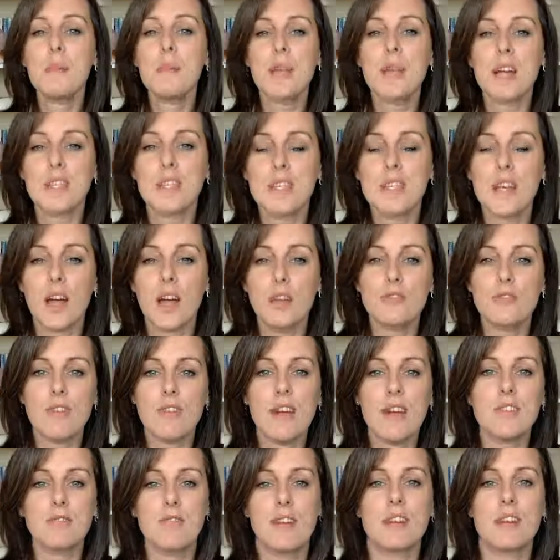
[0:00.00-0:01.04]
because it goes
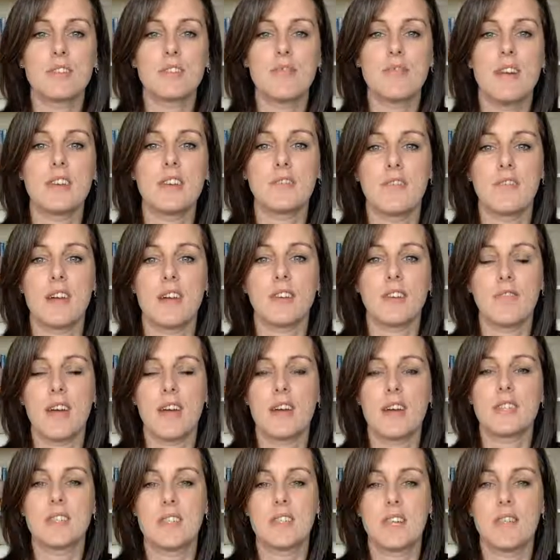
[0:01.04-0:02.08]
round and round and round and round and
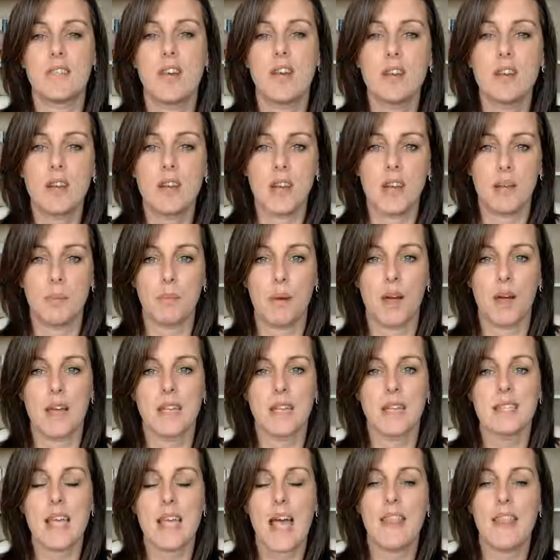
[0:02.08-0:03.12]
round in their own little
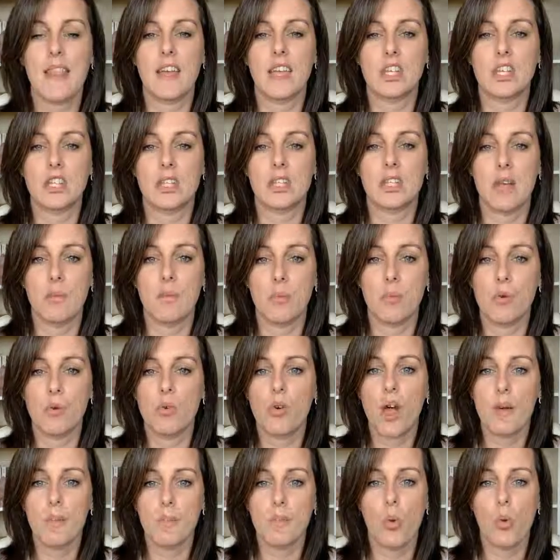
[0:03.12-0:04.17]
minds, and they just get
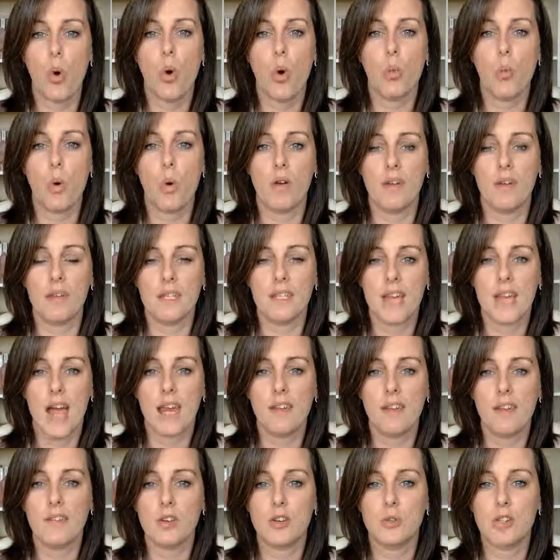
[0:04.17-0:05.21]
more and more worried,
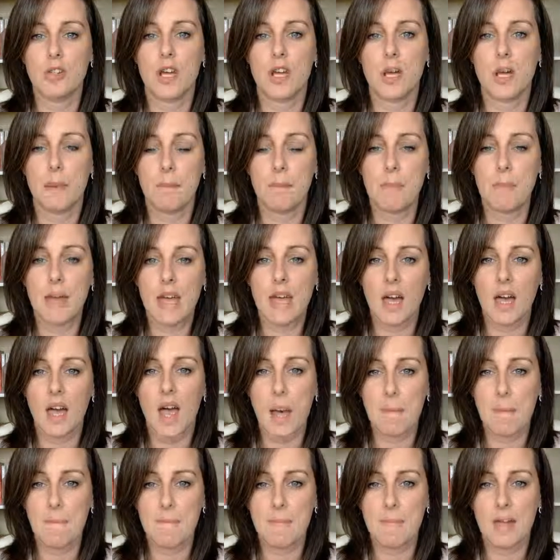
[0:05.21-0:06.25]
and it feels like a bigger
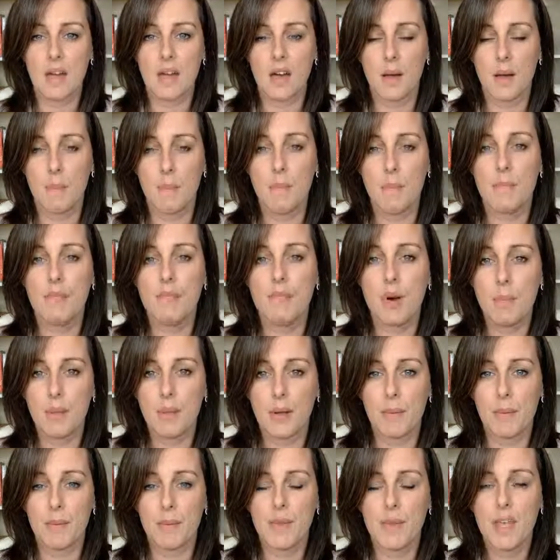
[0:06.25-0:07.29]
and bigger
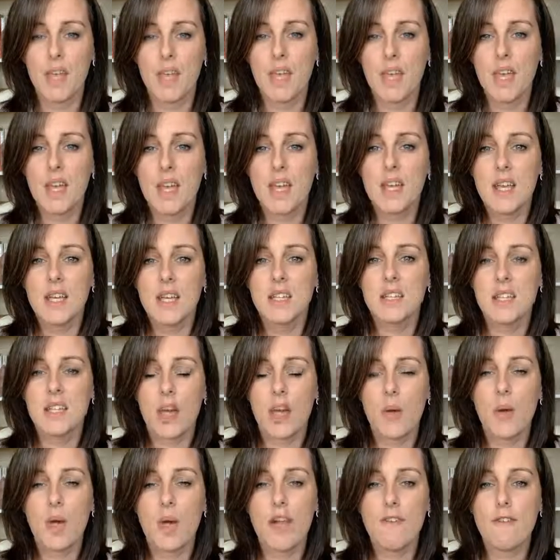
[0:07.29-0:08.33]
problem.
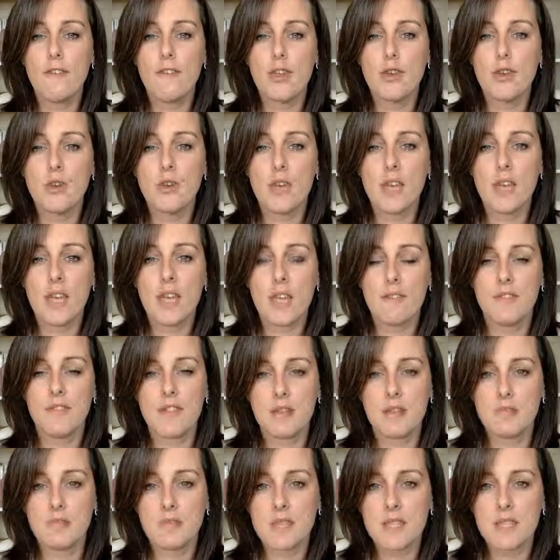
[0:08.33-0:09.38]
So if you can
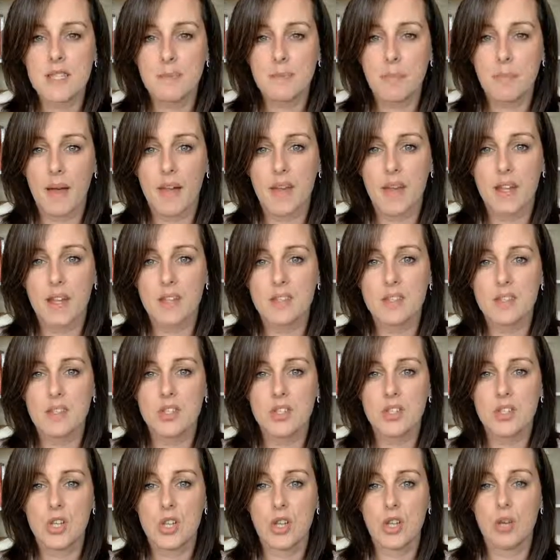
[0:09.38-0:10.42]
give them the space
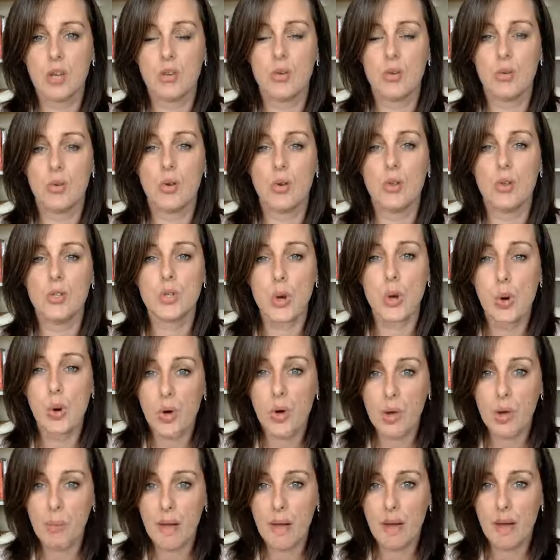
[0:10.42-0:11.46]
to
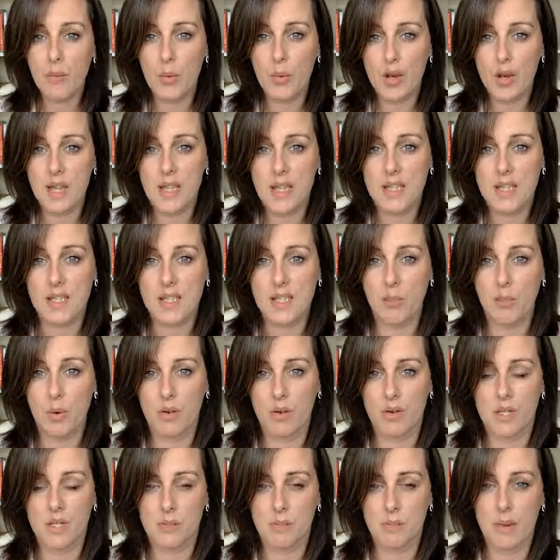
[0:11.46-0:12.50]
talk about what it is they're
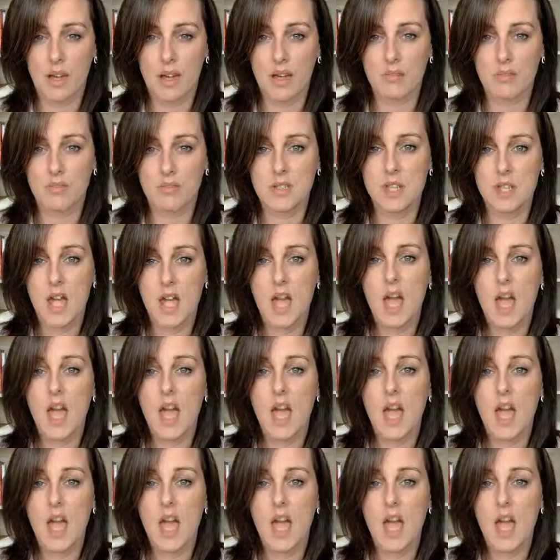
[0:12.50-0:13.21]
worried about,